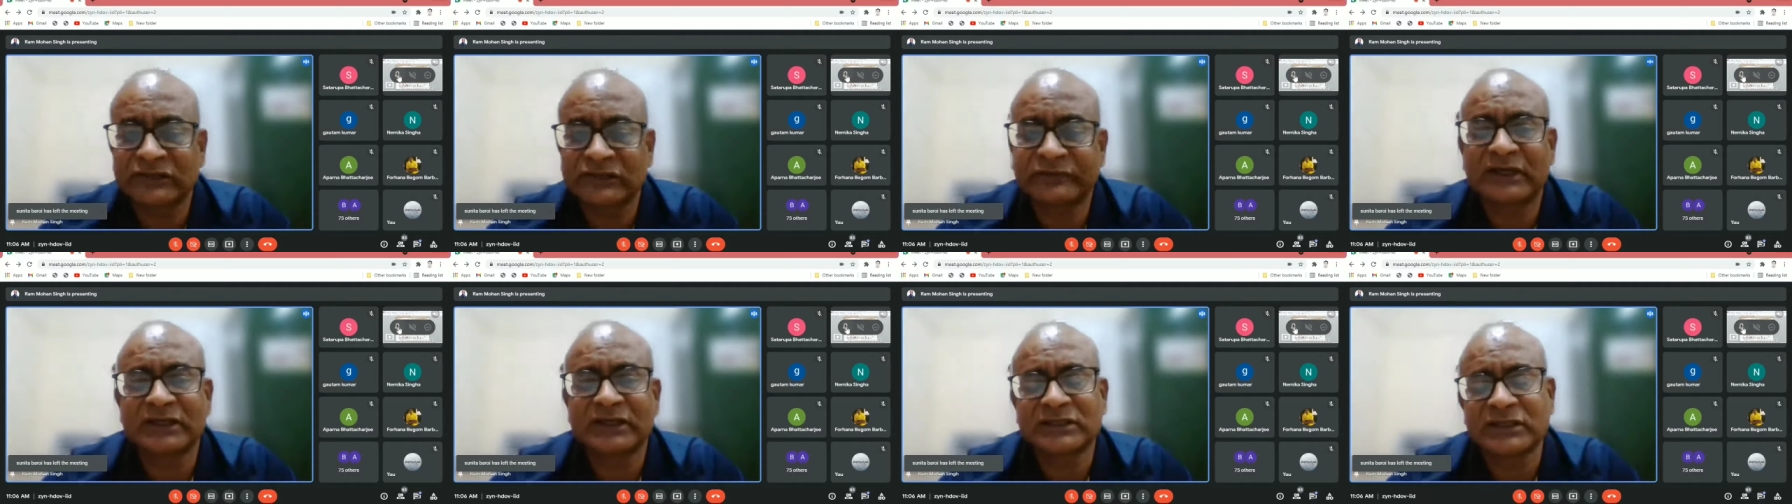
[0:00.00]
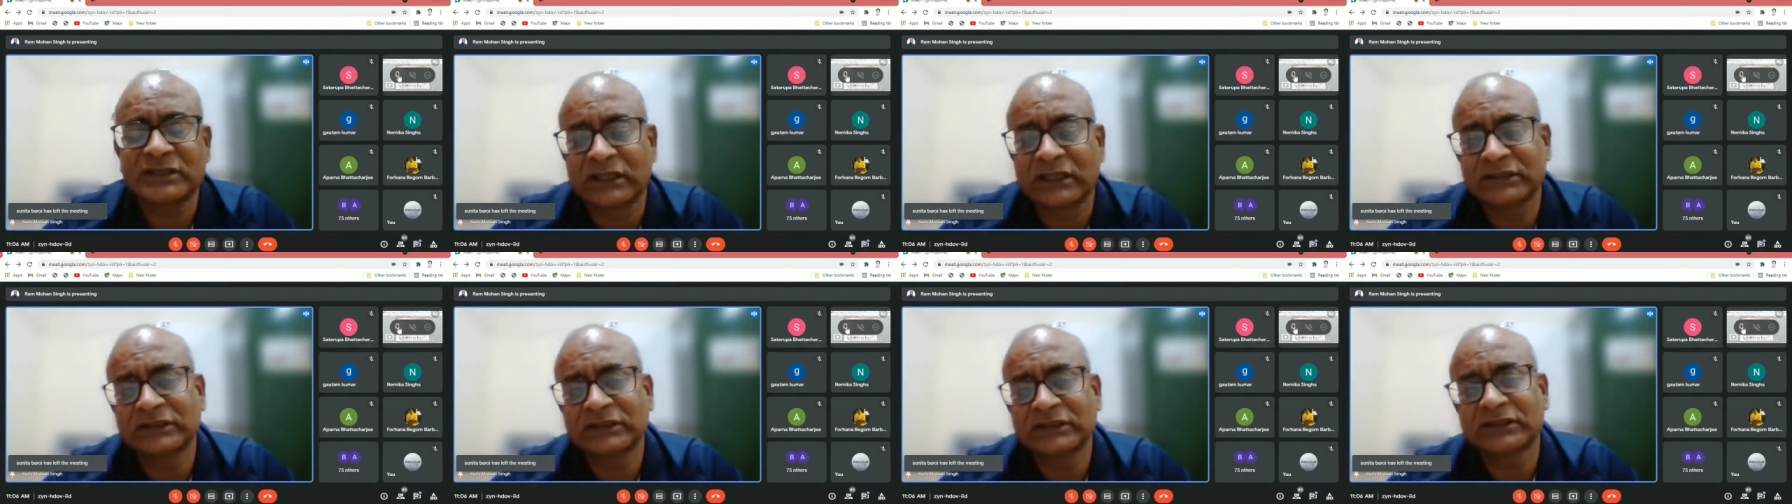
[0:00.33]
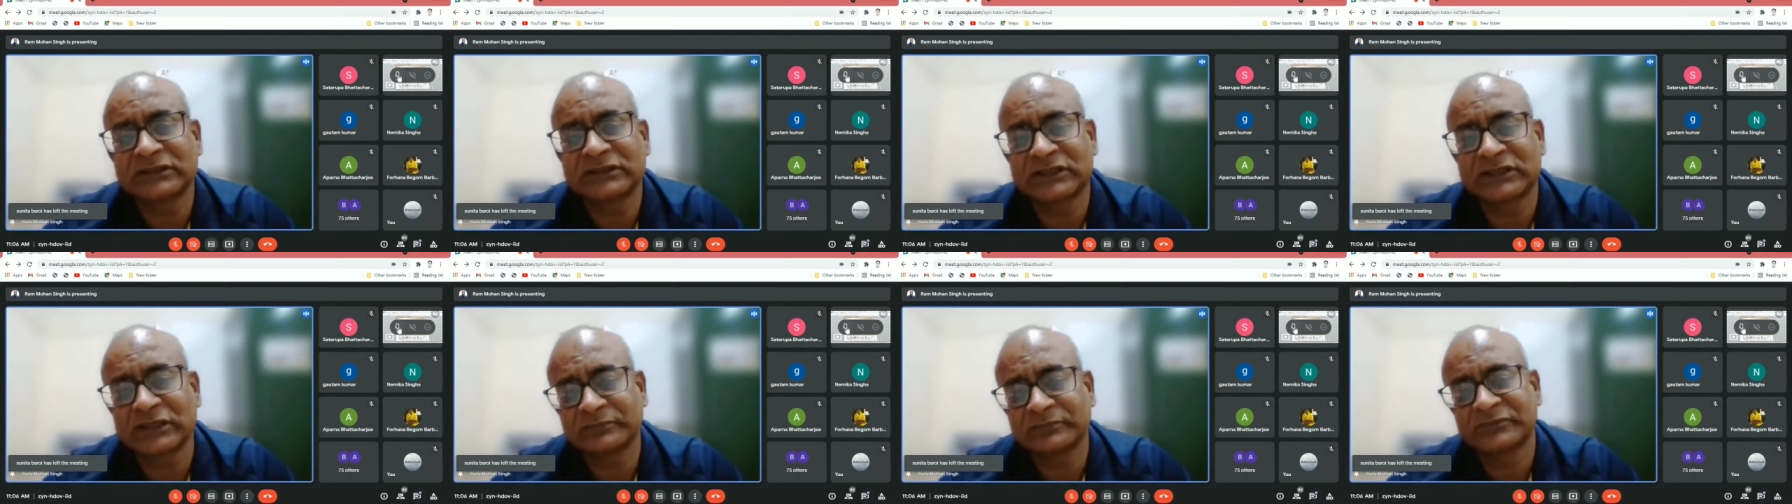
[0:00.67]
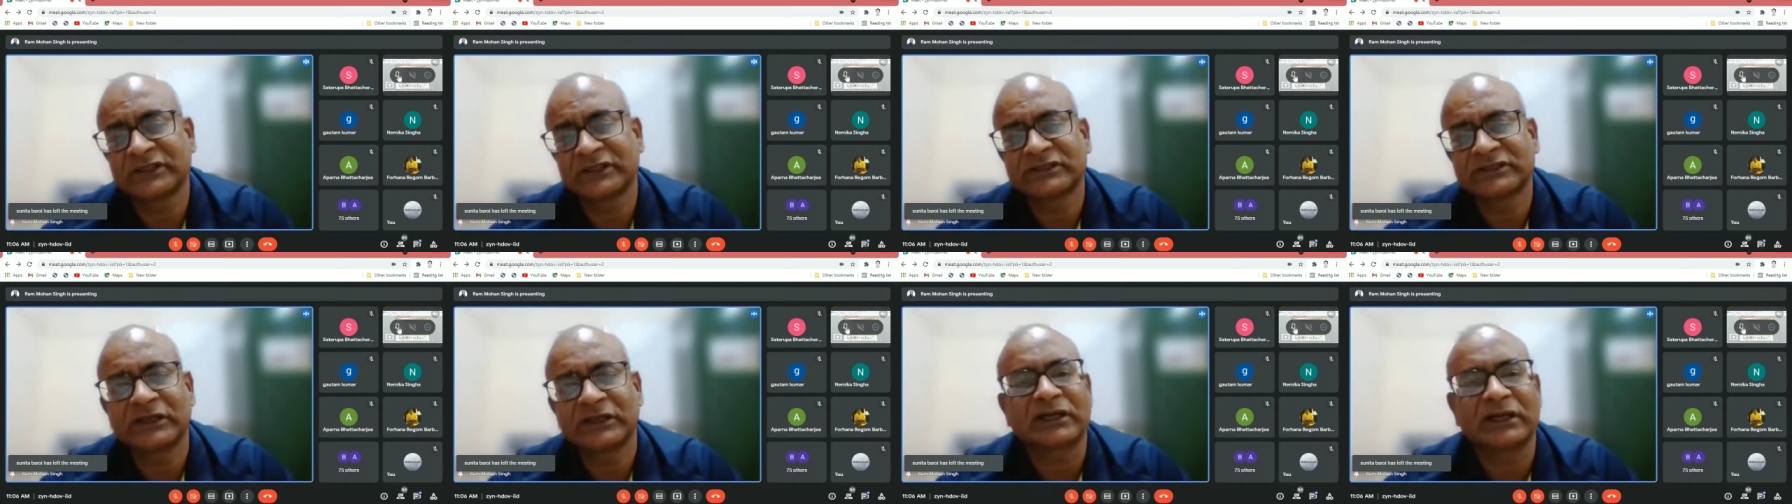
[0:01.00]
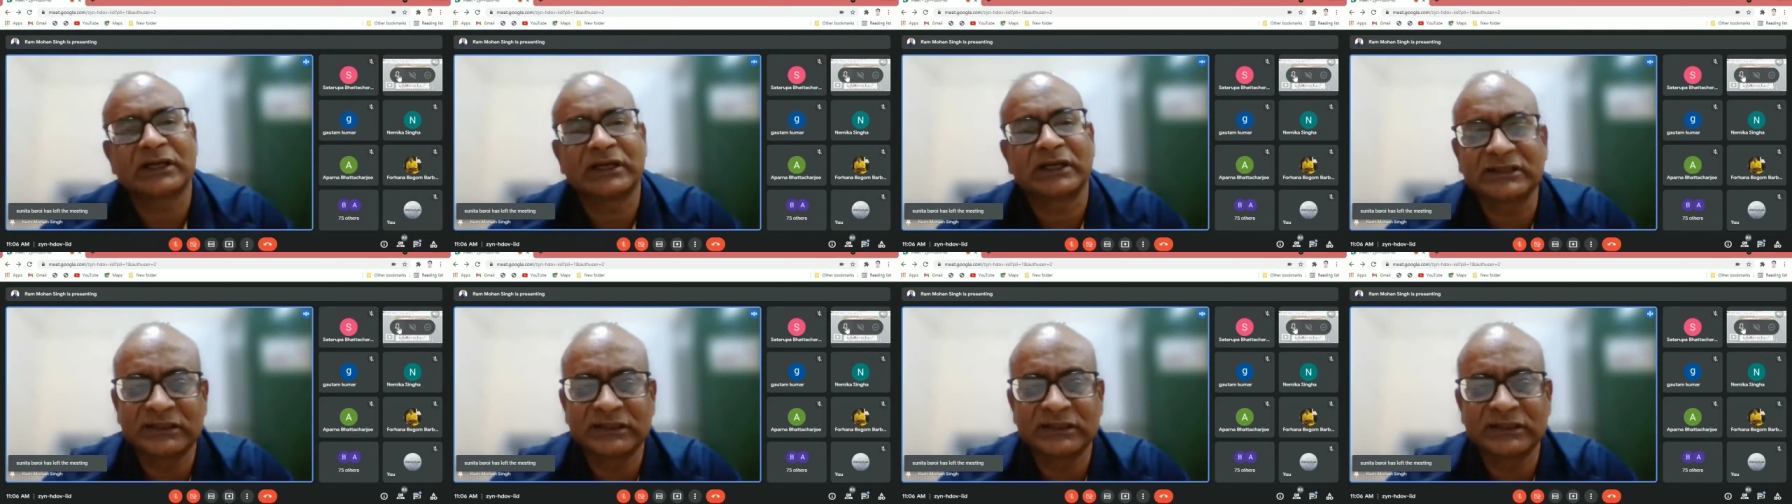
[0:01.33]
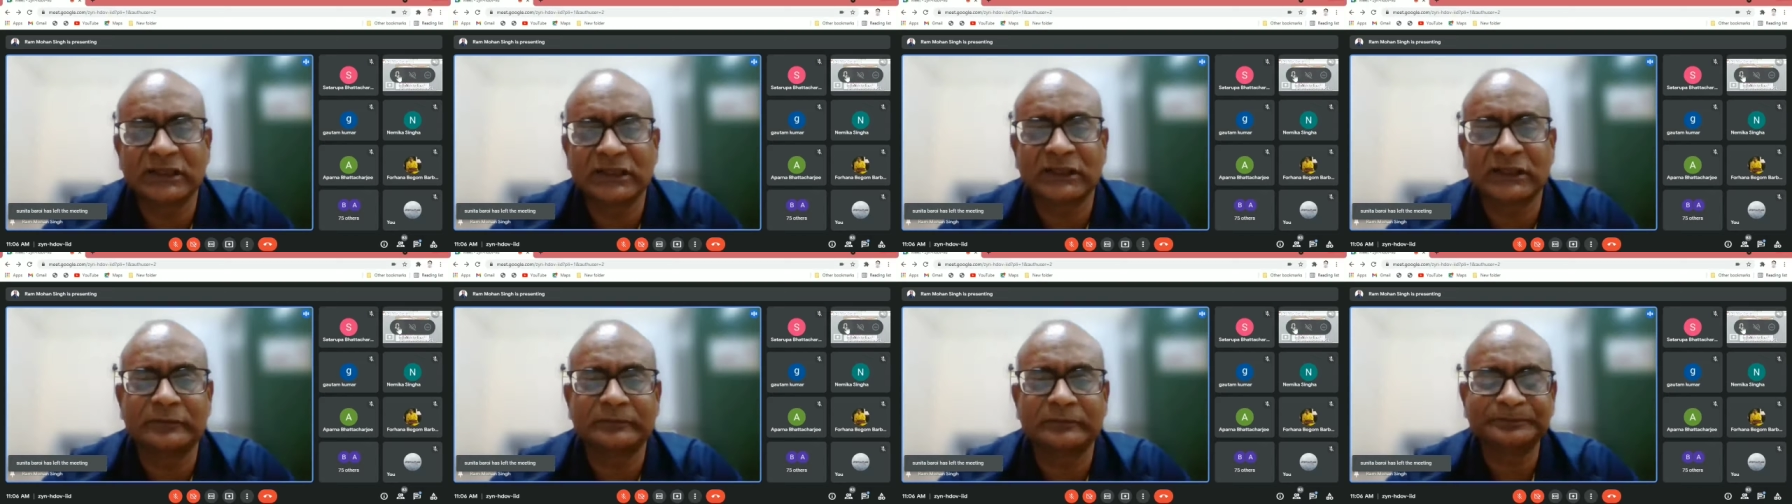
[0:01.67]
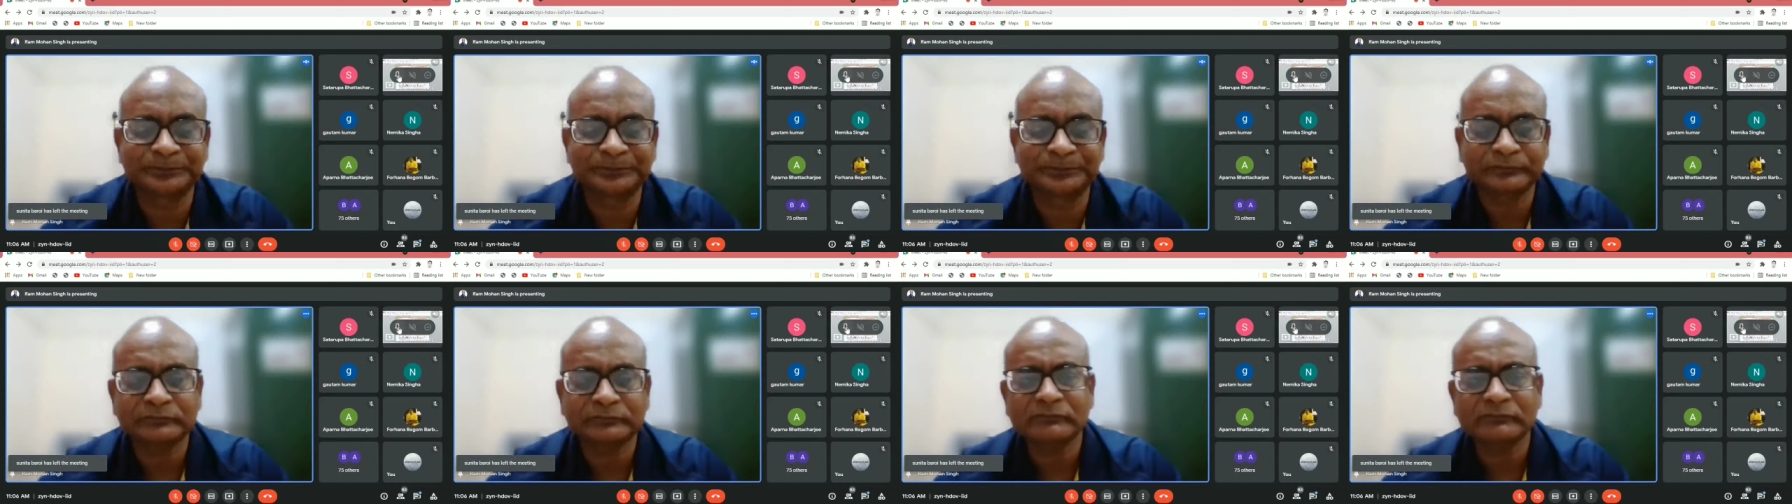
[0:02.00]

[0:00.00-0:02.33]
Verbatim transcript: far as other subjects are concerned.